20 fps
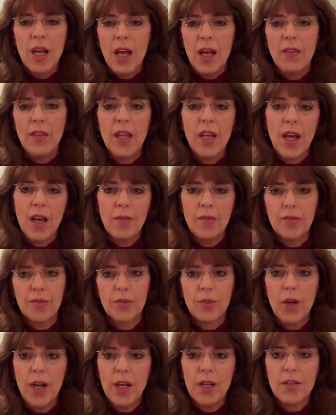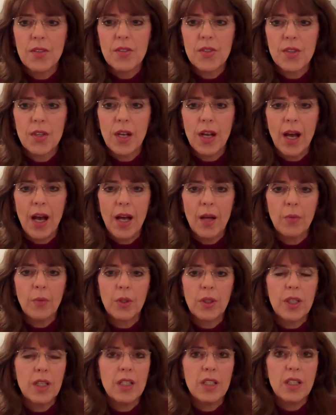And they had friends, and I
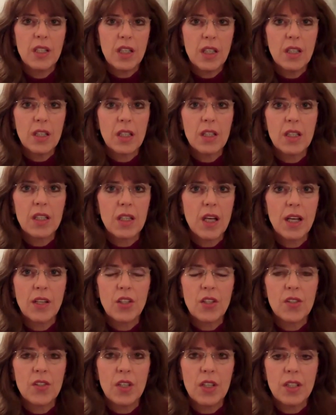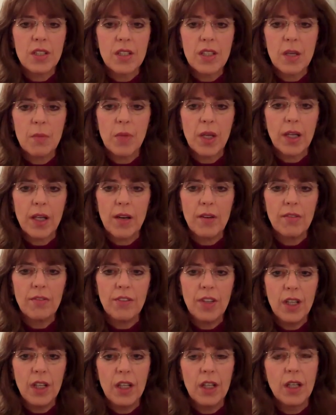really didn't. I just didn't seem like I
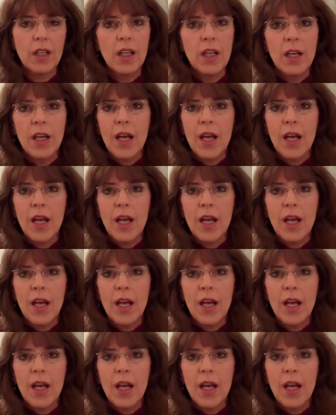fit in.